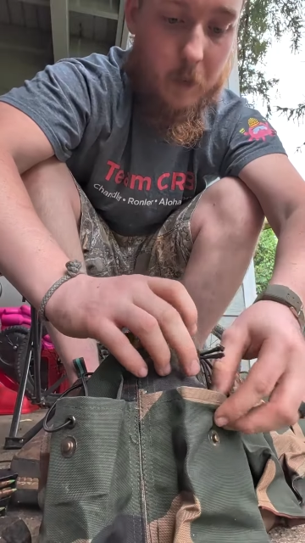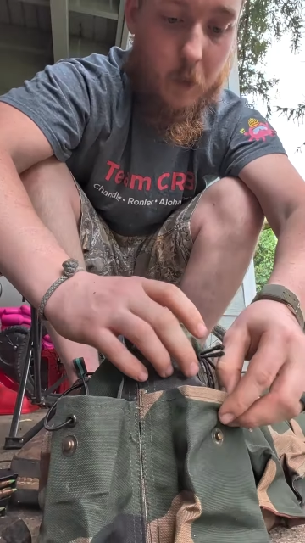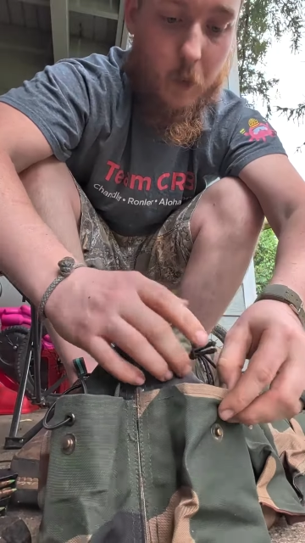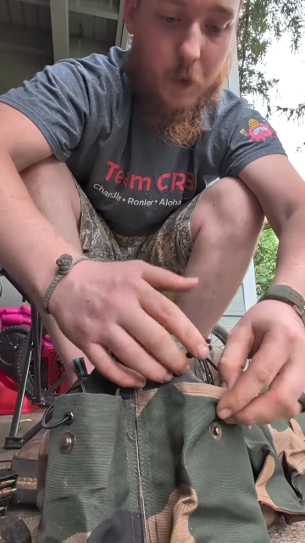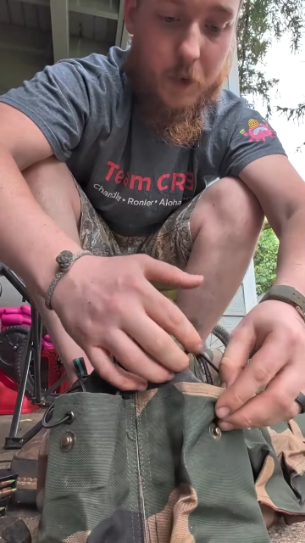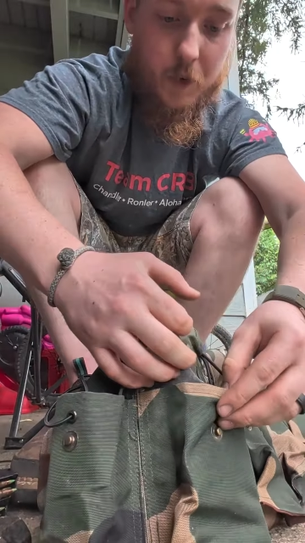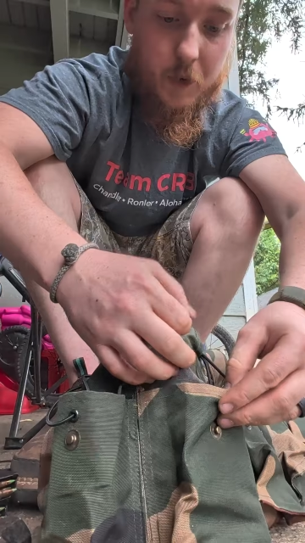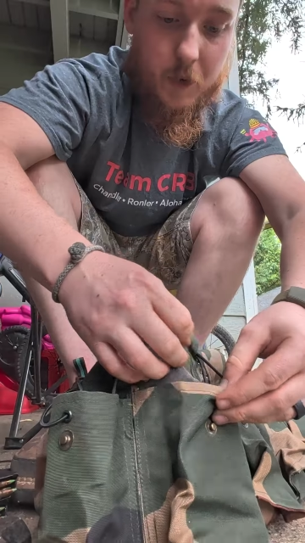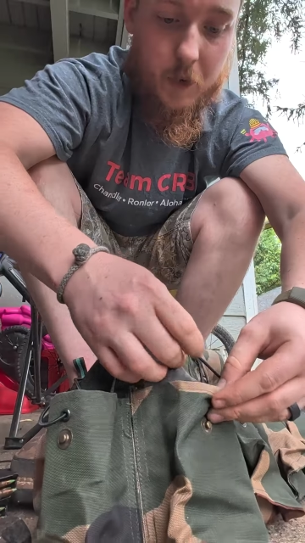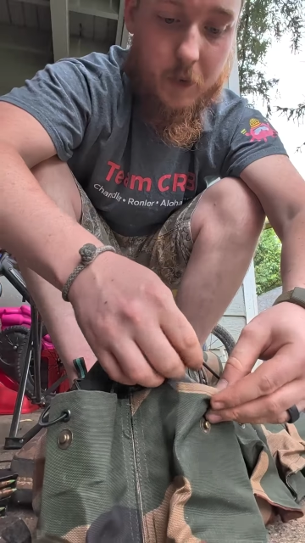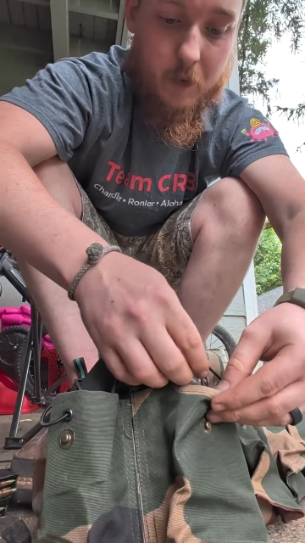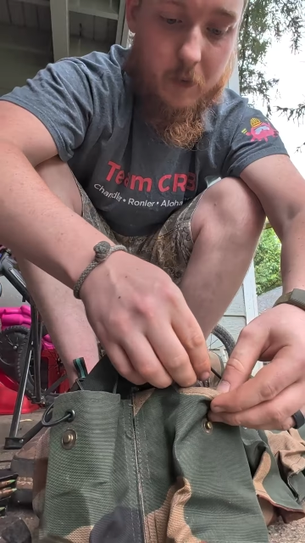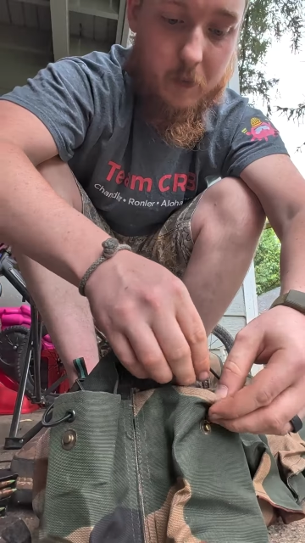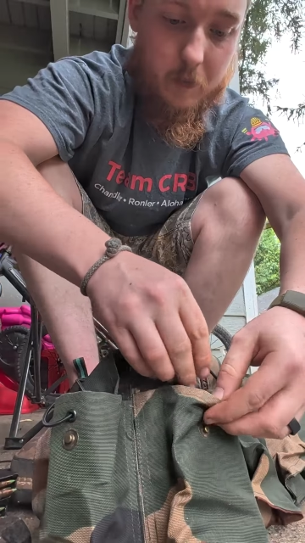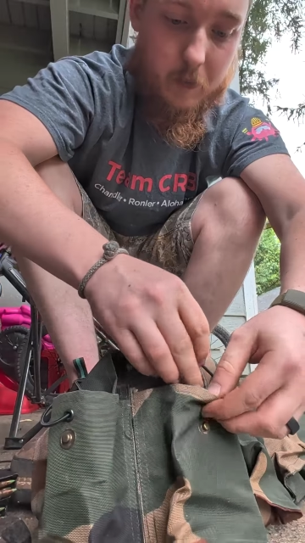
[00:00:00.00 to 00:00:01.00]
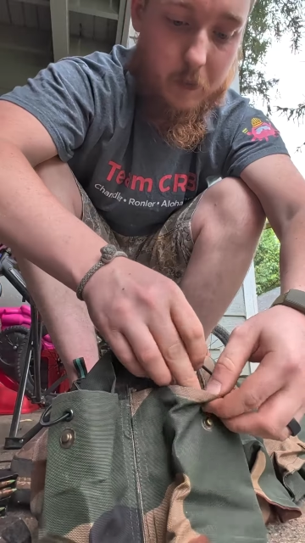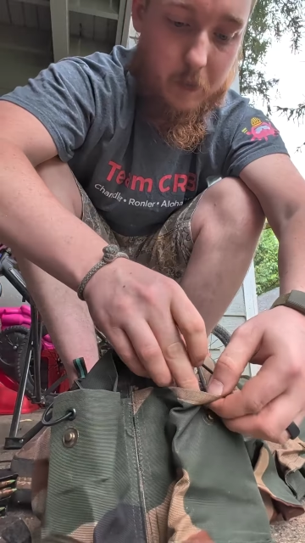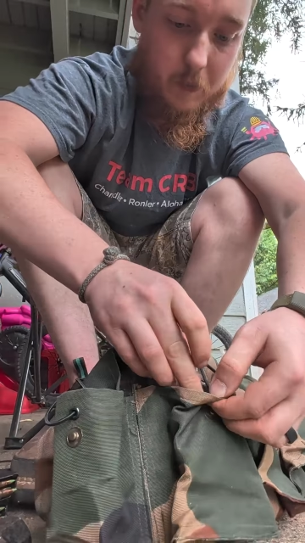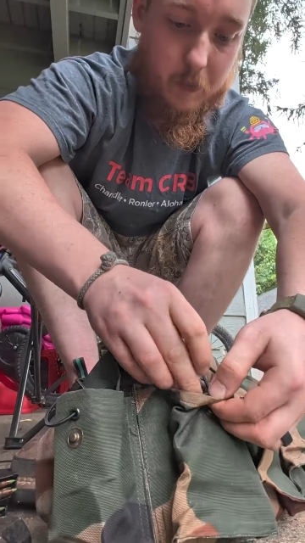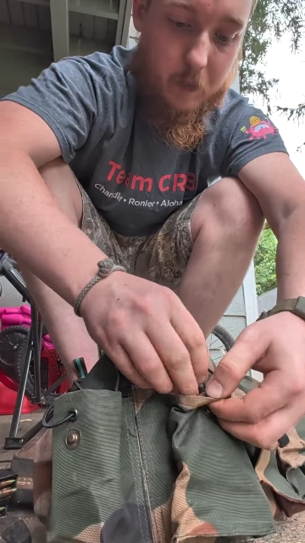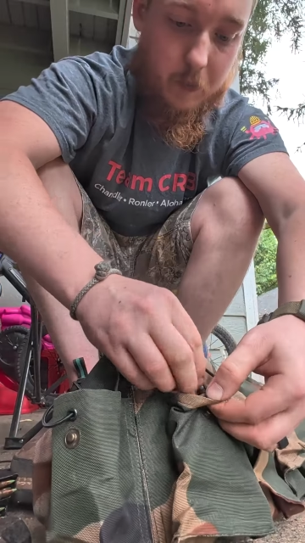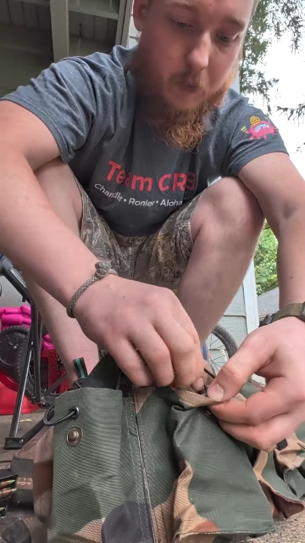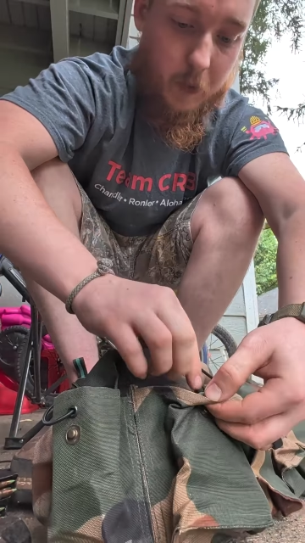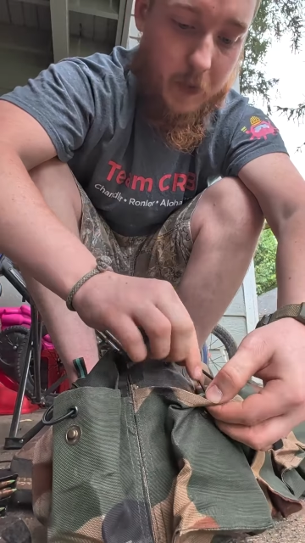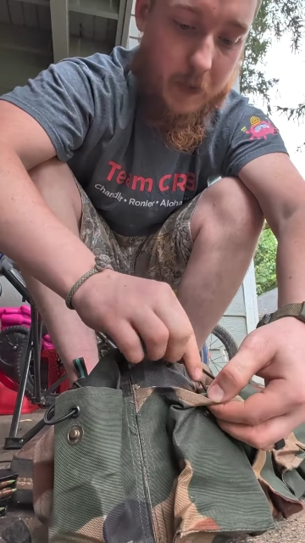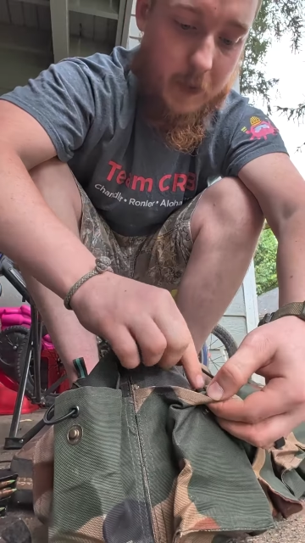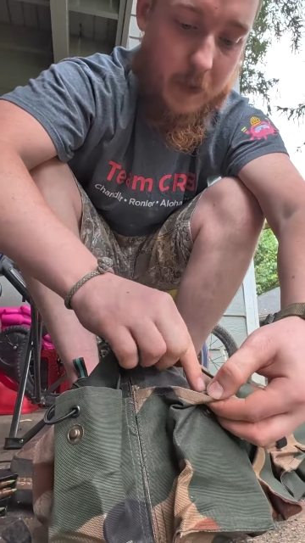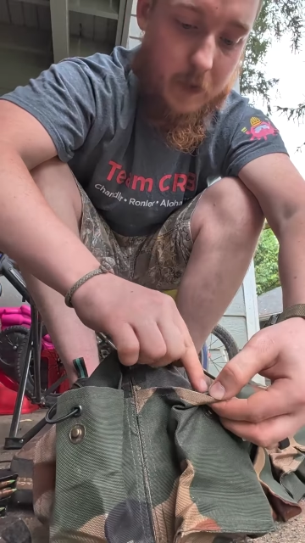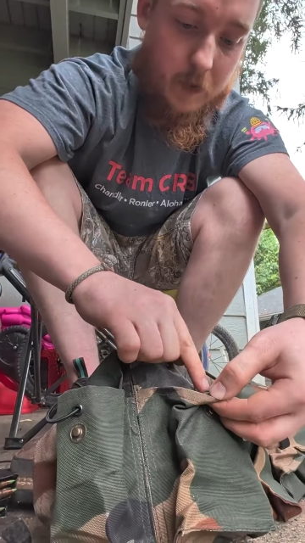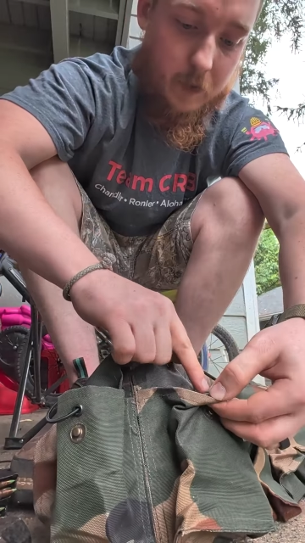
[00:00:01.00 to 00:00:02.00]
or you could bring
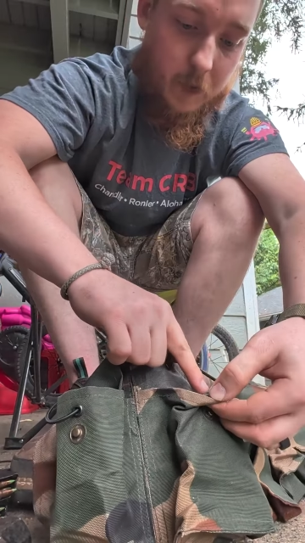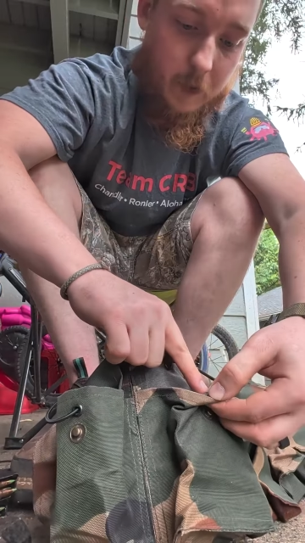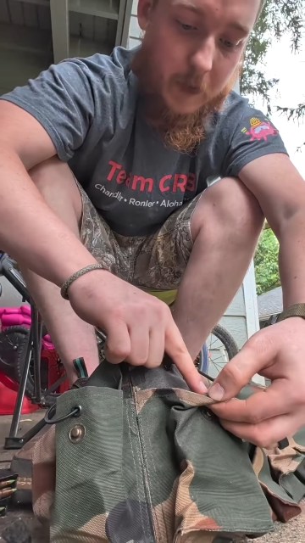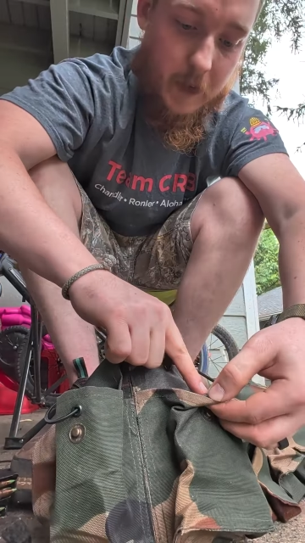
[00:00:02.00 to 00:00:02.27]
this from